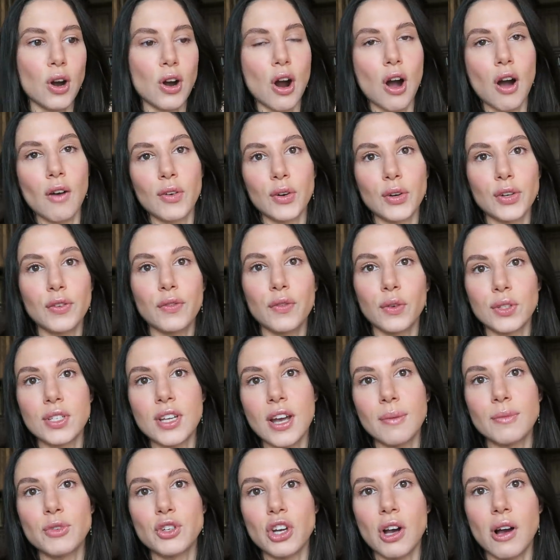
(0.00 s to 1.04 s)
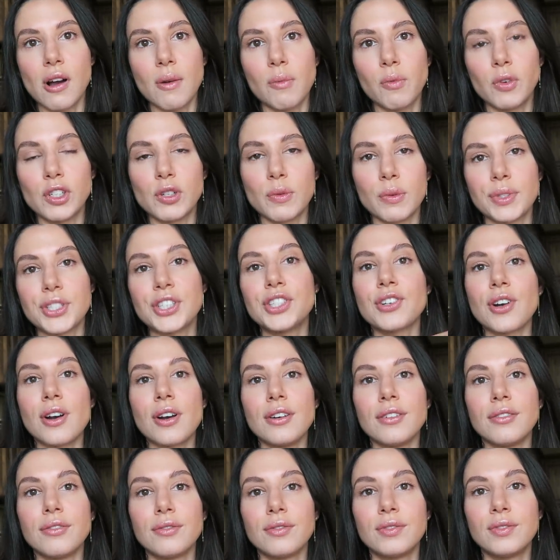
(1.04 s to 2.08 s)
are offered a full-time job which would
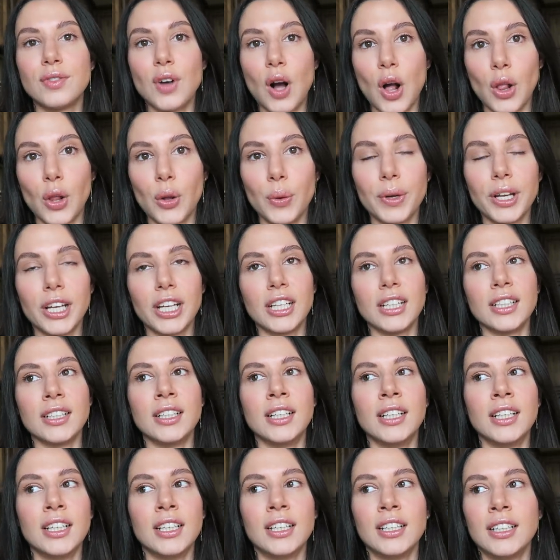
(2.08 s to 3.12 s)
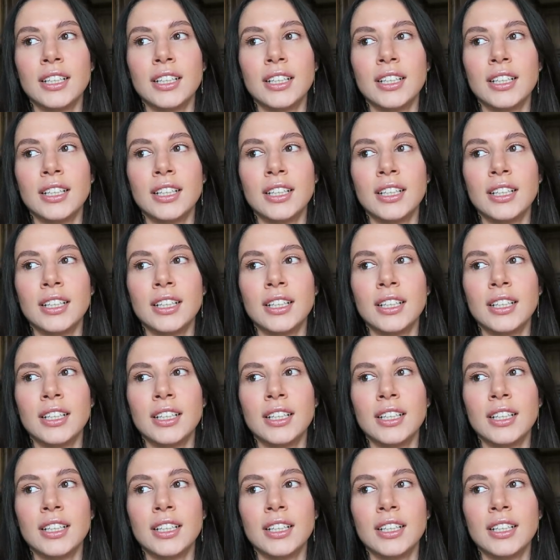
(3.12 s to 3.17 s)
start following